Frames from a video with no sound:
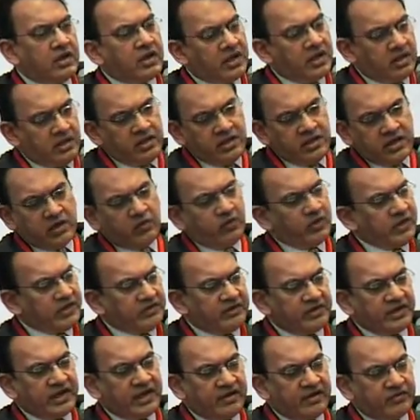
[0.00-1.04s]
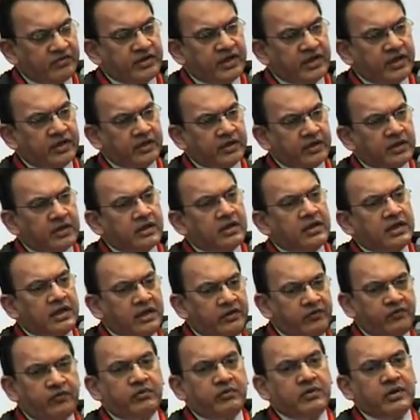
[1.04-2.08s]
And here, whatever I have done,
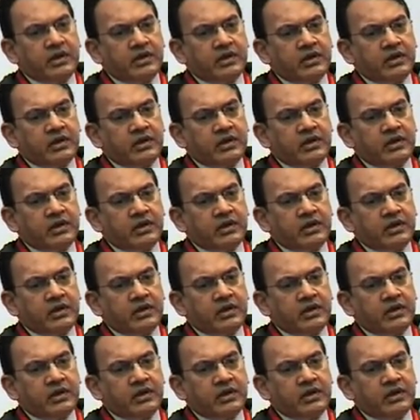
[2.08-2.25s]
if